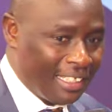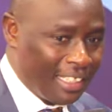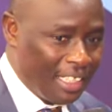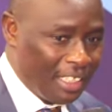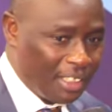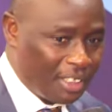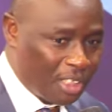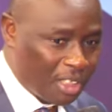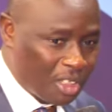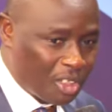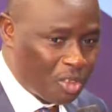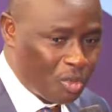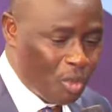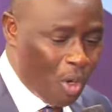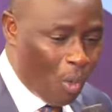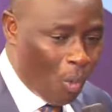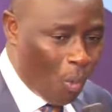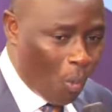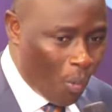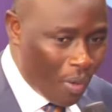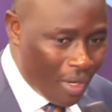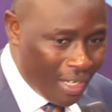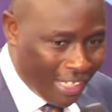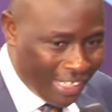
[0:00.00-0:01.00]
It is your
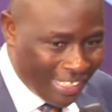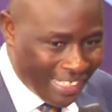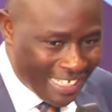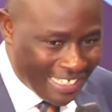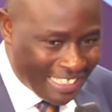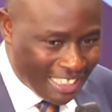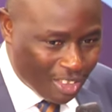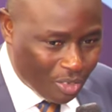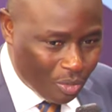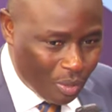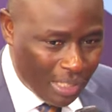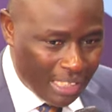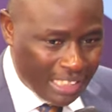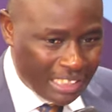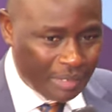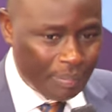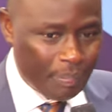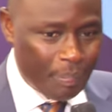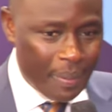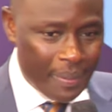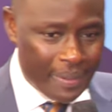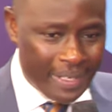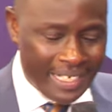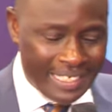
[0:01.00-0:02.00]
willingness to
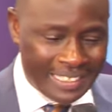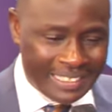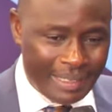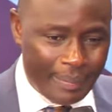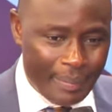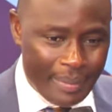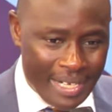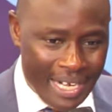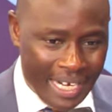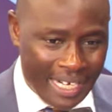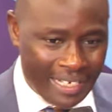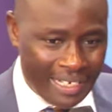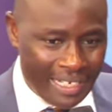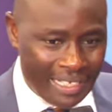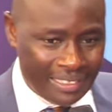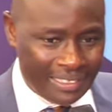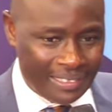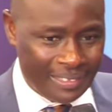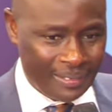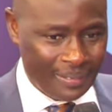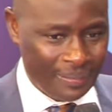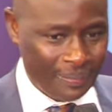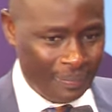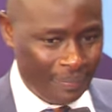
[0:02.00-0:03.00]
experience the
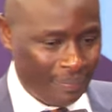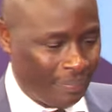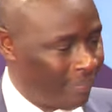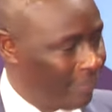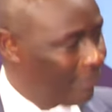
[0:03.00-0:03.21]
miracles.